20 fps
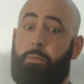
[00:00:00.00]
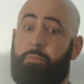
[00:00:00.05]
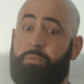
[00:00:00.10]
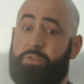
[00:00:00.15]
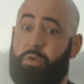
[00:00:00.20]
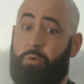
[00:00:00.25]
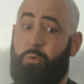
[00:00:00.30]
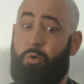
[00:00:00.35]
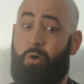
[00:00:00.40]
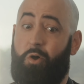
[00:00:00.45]

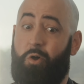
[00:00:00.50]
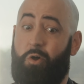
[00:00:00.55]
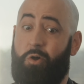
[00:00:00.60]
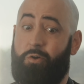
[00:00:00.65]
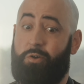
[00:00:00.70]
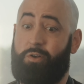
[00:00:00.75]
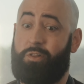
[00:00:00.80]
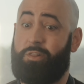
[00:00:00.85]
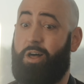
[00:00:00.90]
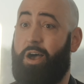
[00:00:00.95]
So
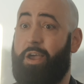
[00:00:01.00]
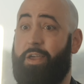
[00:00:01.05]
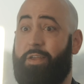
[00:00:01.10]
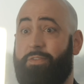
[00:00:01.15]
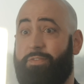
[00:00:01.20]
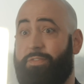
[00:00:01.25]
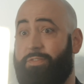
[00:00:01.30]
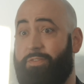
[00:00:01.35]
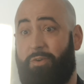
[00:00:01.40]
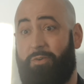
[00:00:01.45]
our
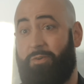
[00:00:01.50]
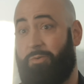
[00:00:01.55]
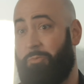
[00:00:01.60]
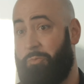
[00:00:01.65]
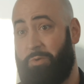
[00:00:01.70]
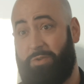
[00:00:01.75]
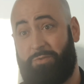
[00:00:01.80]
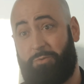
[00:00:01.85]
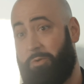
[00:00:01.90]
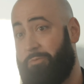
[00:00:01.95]
clients,
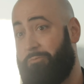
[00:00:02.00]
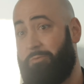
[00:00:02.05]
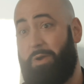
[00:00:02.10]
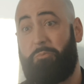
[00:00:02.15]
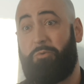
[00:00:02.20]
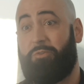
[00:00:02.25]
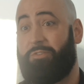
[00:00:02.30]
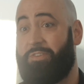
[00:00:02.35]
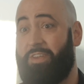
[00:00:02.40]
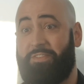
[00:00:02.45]
we sort of
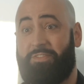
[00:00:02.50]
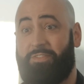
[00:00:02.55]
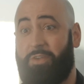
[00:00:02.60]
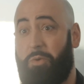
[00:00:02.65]
represent